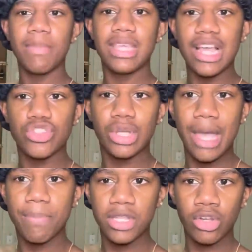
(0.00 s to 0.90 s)
me, yes, you
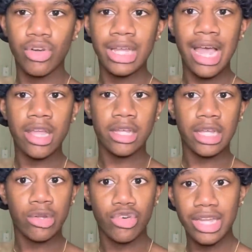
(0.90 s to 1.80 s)
can put the green, ga
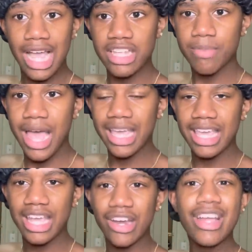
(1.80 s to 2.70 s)
green gas mag in
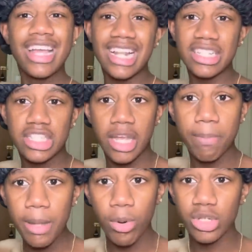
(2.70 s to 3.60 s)
here. And then some
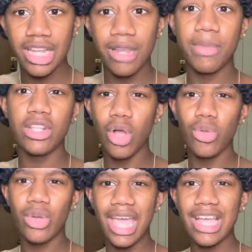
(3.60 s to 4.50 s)
people are telling me, no,
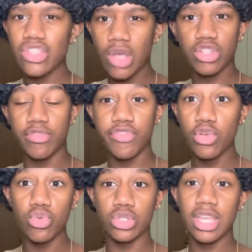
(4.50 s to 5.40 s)
you can't. So I was
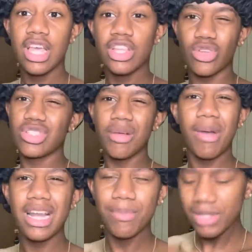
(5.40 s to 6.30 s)
confused. So
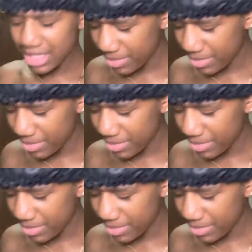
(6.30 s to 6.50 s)
somebody, please let